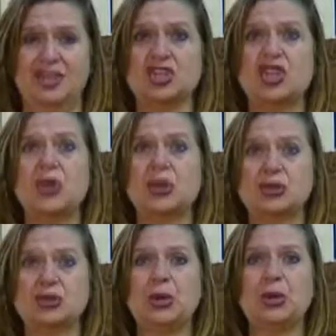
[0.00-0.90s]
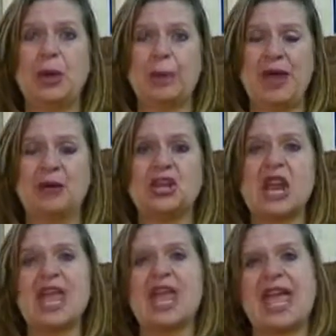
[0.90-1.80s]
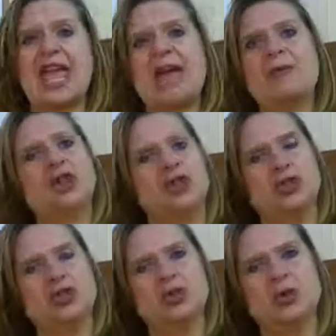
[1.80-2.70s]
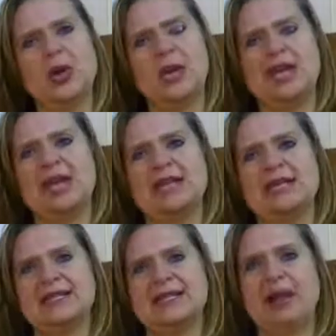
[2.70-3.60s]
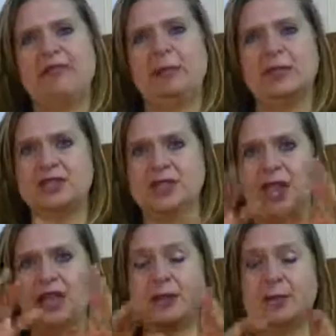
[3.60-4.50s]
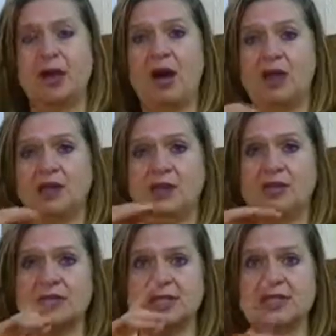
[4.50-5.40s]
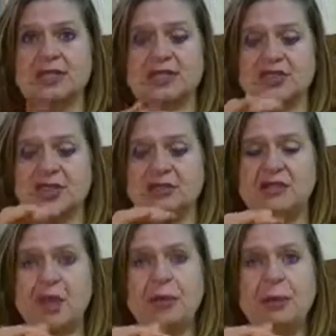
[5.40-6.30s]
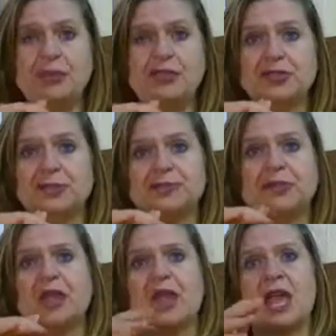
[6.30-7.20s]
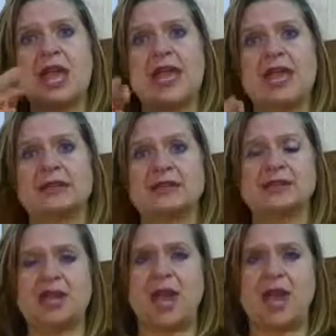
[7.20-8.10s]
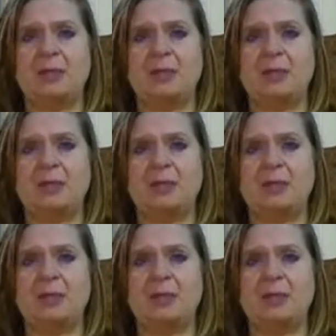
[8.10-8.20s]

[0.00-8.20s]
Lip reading: The total amount. And what you do is, I've put in the blog, you'll see there's a thermometer, and